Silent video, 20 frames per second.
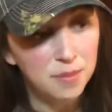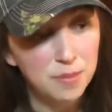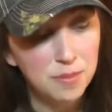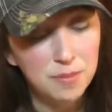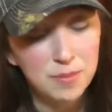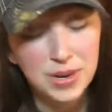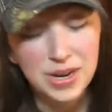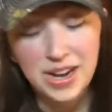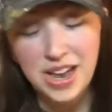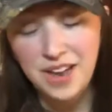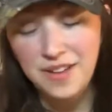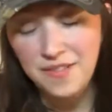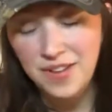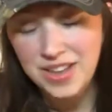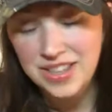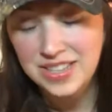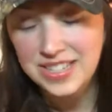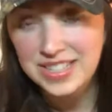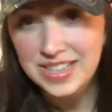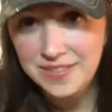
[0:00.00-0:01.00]
But I find
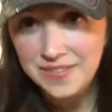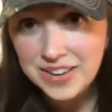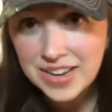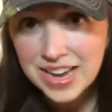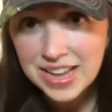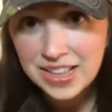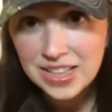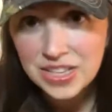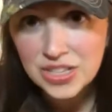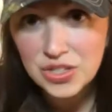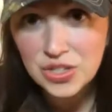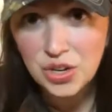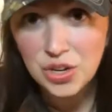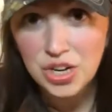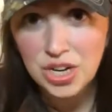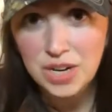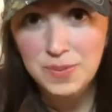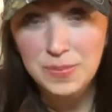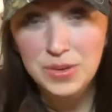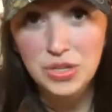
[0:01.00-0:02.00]
the 7 gallons are
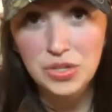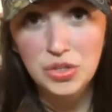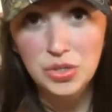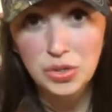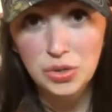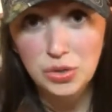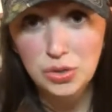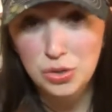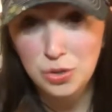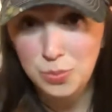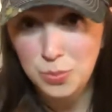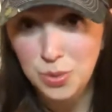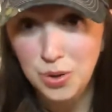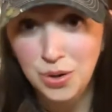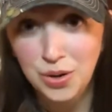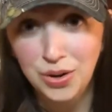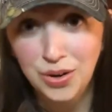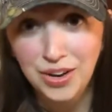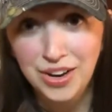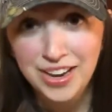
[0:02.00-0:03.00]
going to be
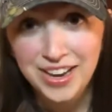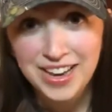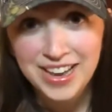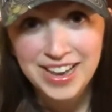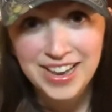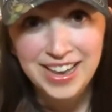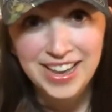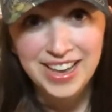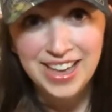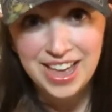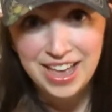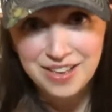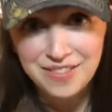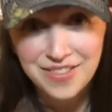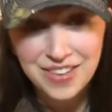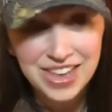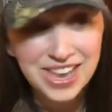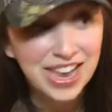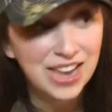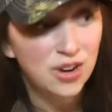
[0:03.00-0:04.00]
super
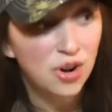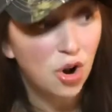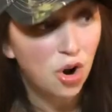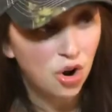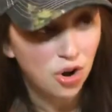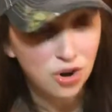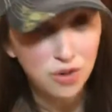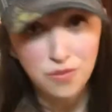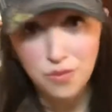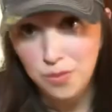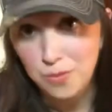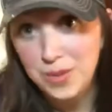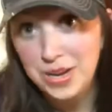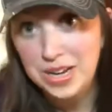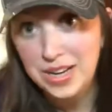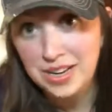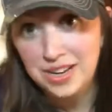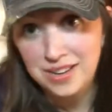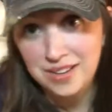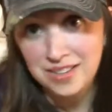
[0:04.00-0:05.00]
heavy and hard for me
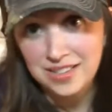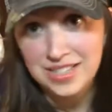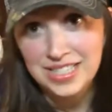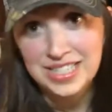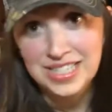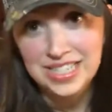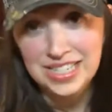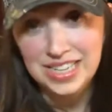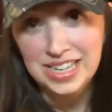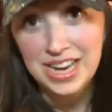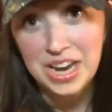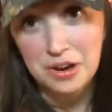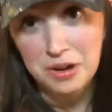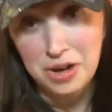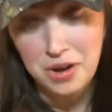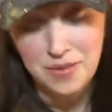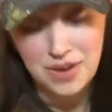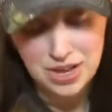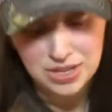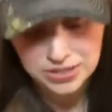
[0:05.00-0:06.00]
to carry
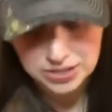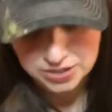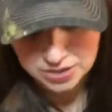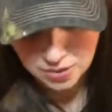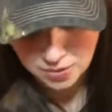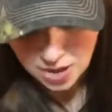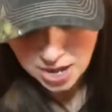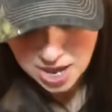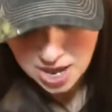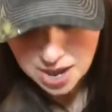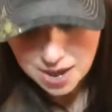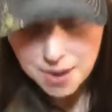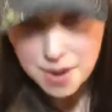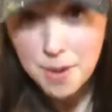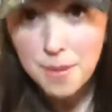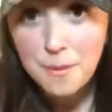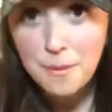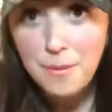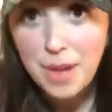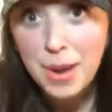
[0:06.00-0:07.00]
around. So
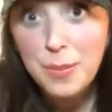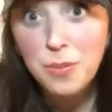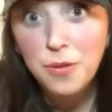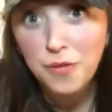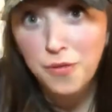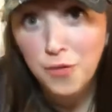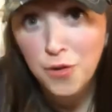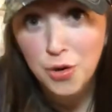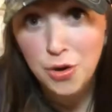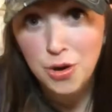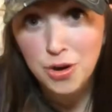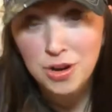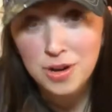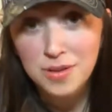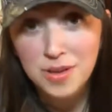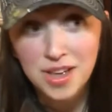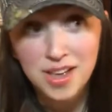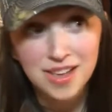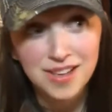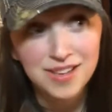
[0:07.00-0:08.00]
my preferred
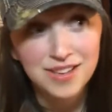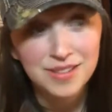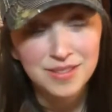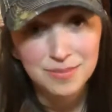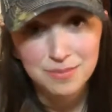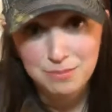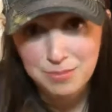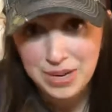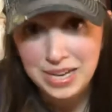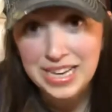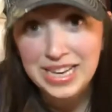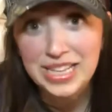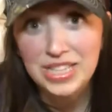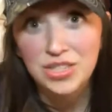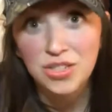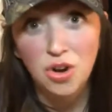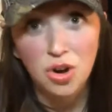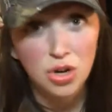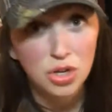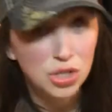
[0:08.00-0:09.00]
buckets
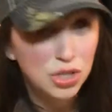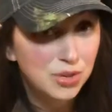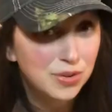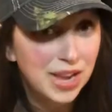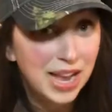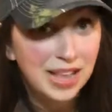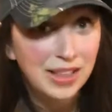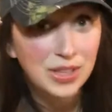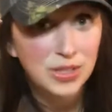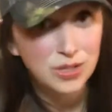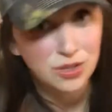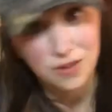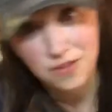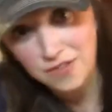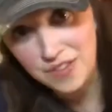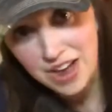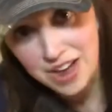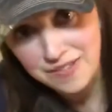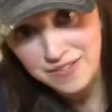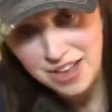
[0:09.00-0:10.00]
are 2 gallons or
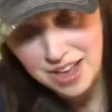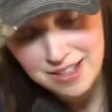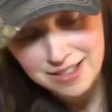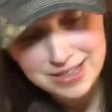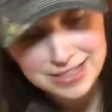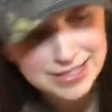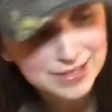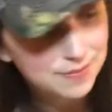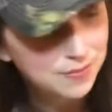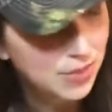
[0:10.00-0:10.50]
5 gallons.